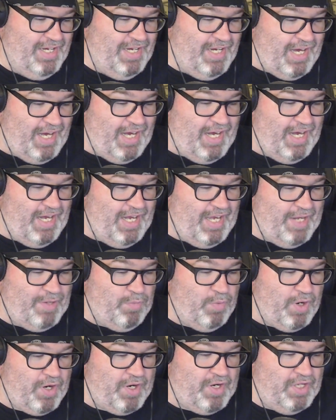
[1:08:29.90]
Uh, and
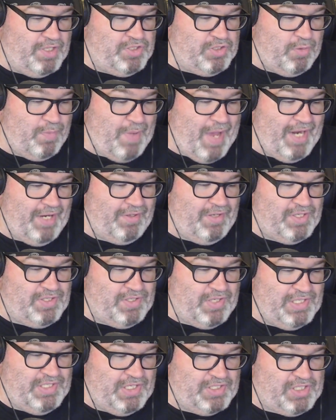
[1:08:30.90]
we're going to dramatically
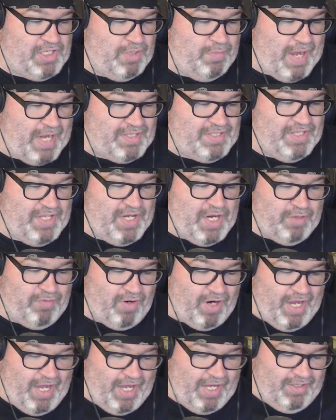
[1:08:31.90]
transition back to the
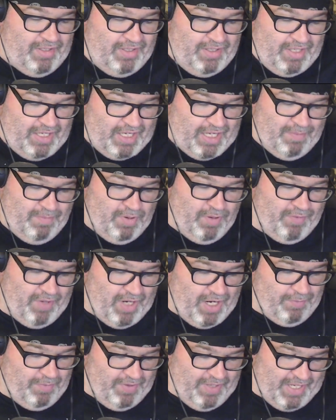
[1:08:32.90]
overhead and move
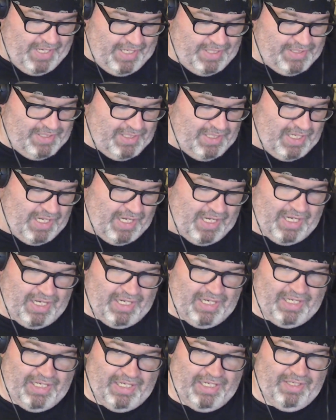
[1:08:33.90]
on with this.
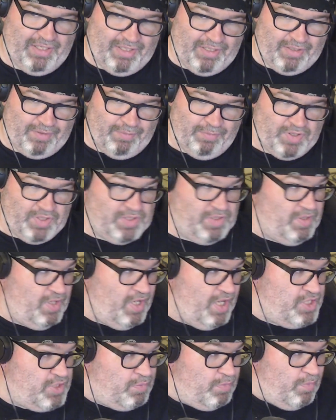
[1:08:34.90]
Uh, I'm going to
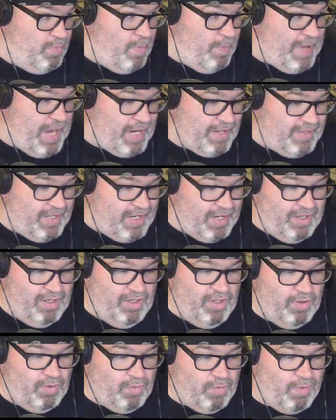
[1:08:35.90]
itch back there
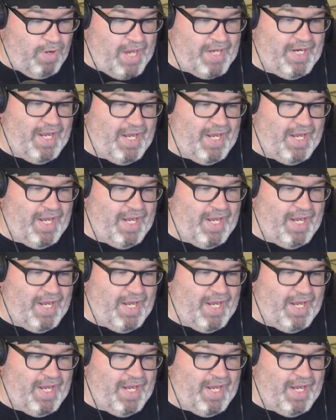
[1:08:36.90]
right